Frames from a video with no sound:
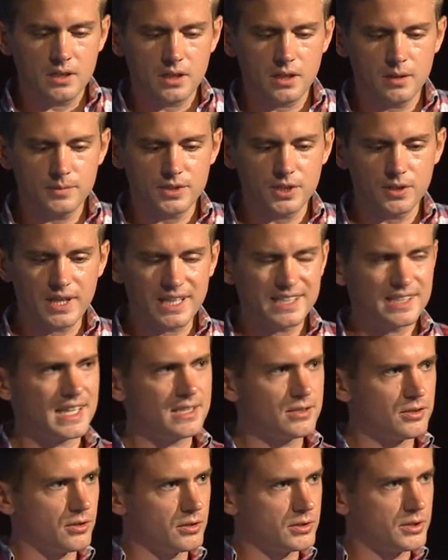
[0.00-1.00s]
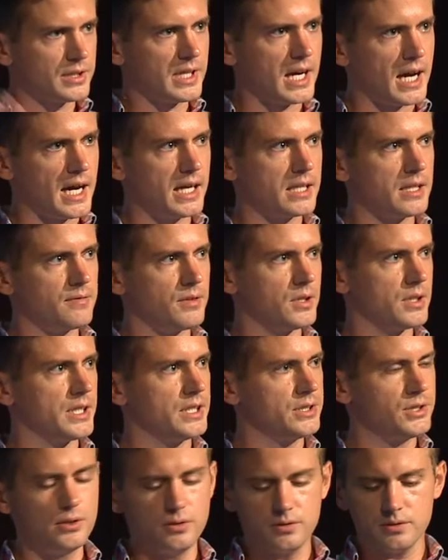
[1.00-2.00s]
So those are the high-level
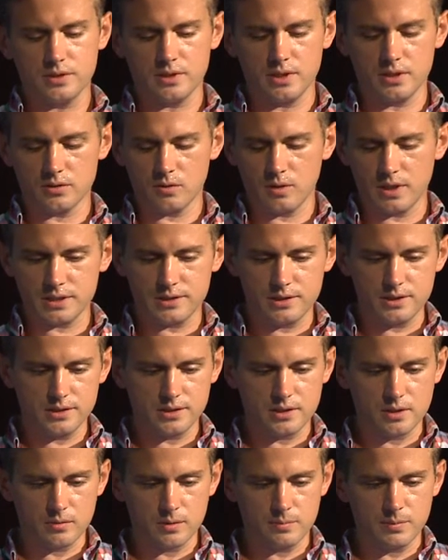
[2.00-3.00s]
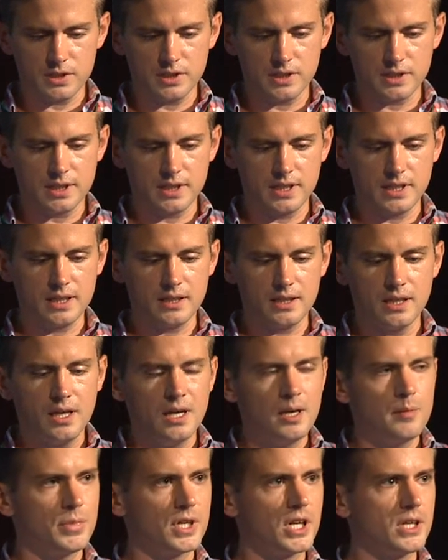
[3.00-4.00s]
issues and questions that we'll be looking at.
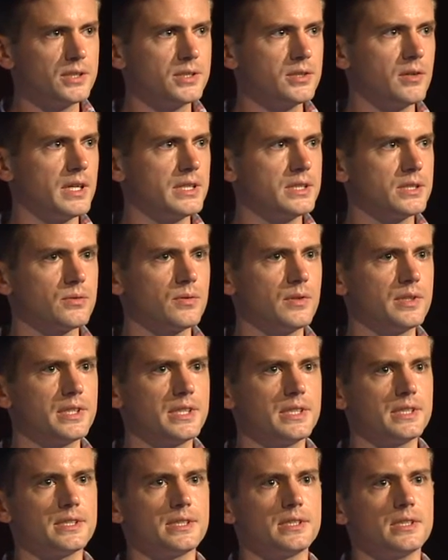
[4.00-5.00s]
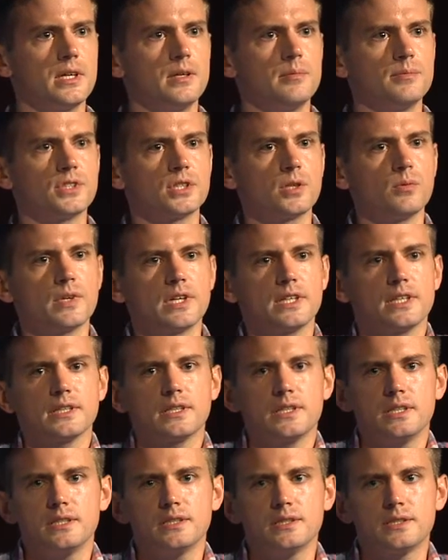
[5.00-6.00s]
But also, I just want this. So one of the
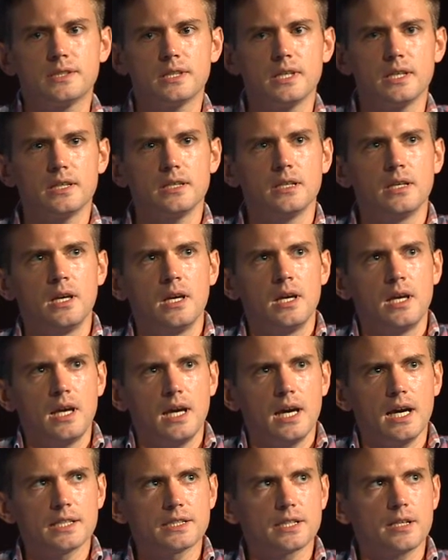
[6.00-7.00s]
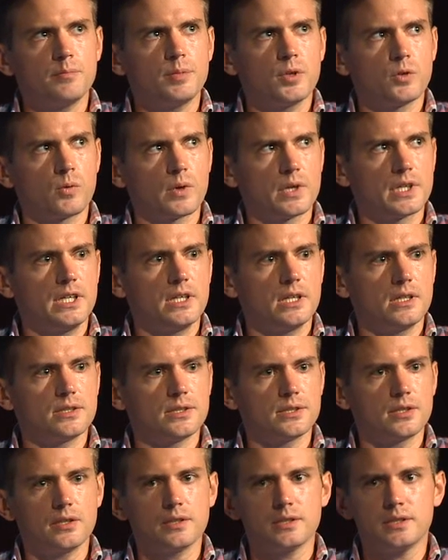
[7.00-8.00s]
things that, as I've been working on
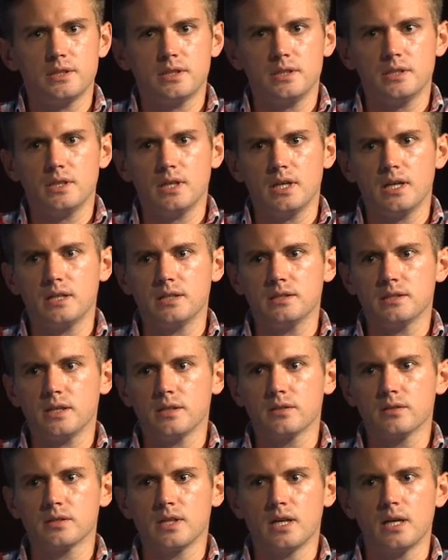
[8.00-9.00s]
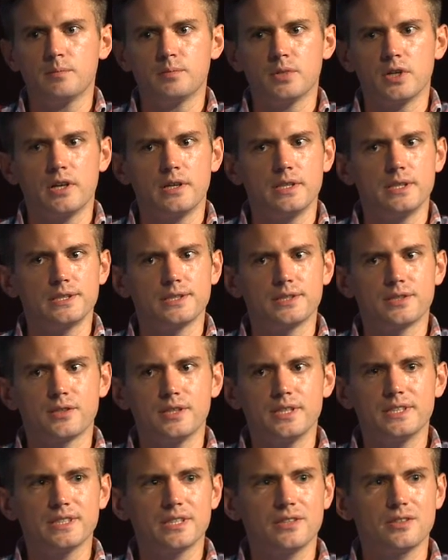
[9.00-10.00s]
CERC and other libraries,
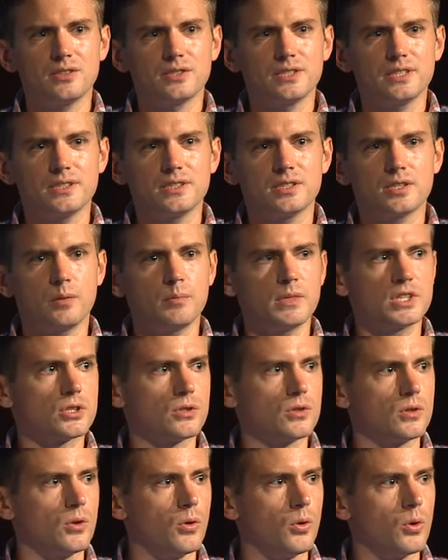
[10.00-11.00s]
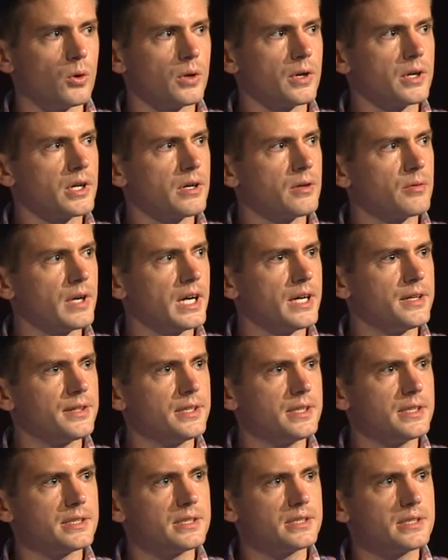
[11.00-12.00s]
there's just so much lore around
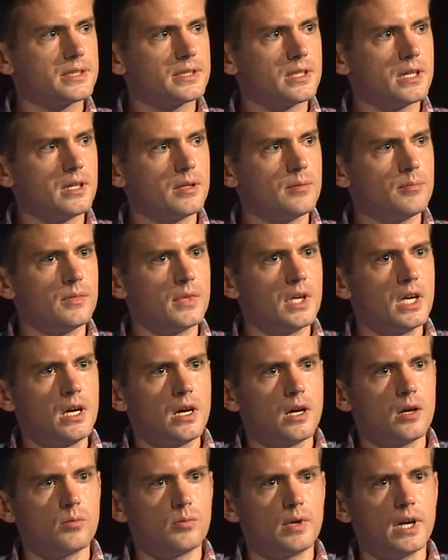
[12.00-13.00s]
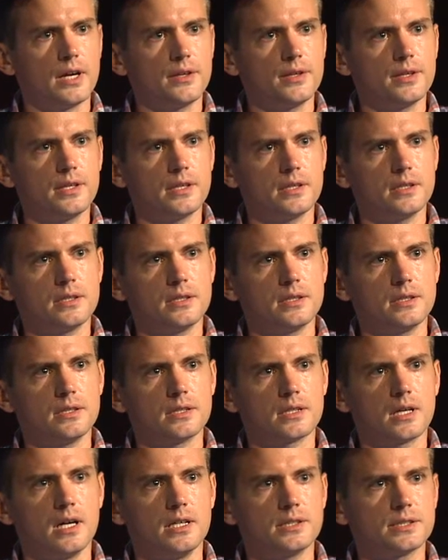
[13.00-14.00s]
this, around the
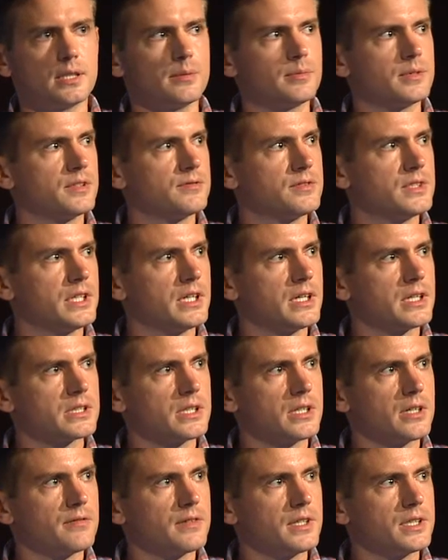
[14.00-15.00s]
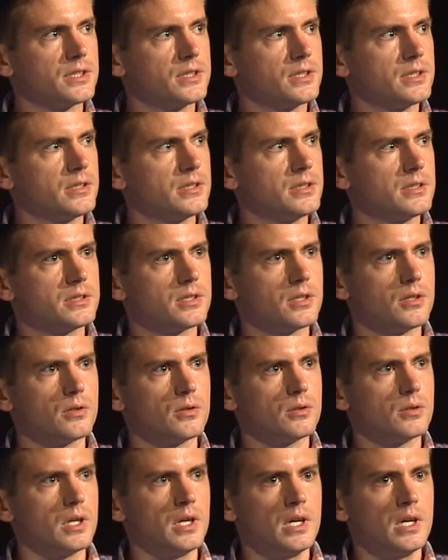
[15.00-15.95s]
concept of generic derivation. So